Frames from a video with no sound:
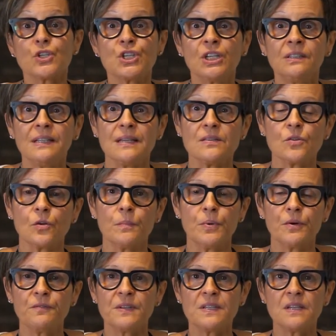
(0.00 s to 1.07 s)
Chilies are a
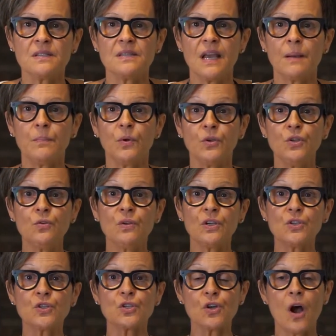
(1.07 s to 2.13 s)
perfect example. You
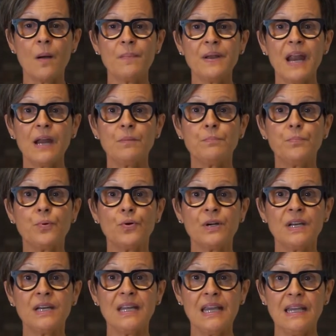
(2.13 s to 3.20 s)
can chop it and
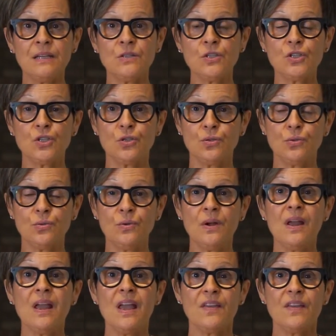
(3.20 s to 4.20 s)
put it into